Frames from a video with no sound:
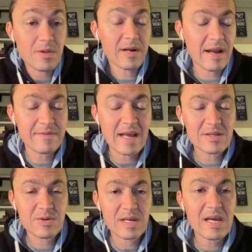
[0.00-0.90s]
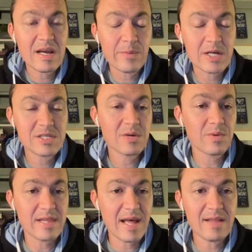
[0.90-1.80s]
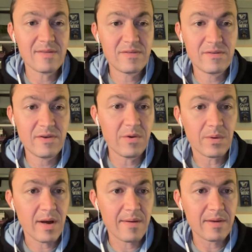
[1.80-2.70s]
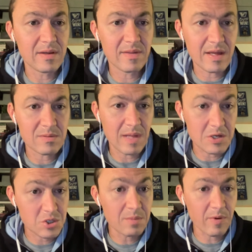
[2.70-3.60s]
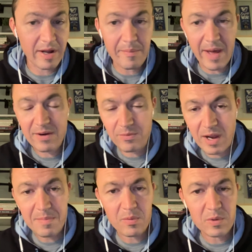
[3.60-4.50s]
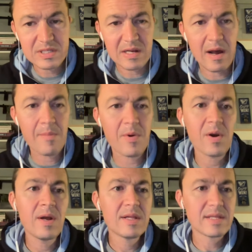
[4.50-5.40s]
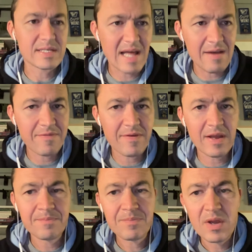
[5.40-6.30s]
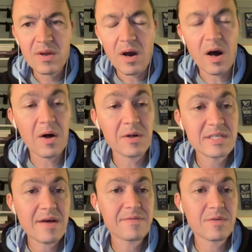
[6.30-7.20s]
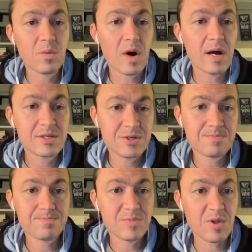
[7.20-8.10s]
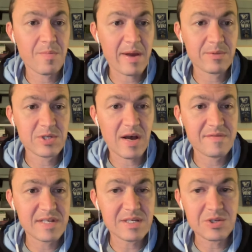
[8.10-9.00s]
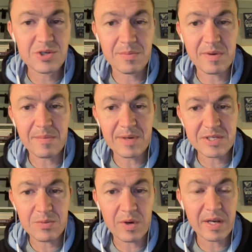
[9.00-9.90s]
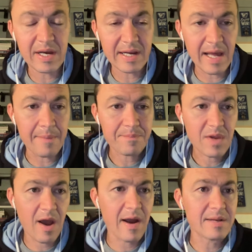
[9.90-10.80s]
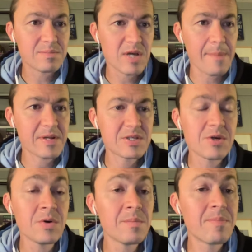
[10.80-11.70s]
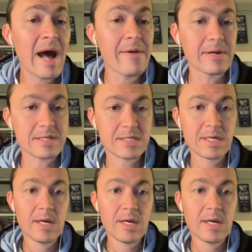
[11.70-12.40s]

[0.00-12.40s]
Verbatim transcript: They're going to have to answer a key question with Ned too. I, they they should bring him back, right? But what's the number? Does that fit? All stuff to watch. Then Penguins off season should be a busy one again. All right, topic two: Pirates.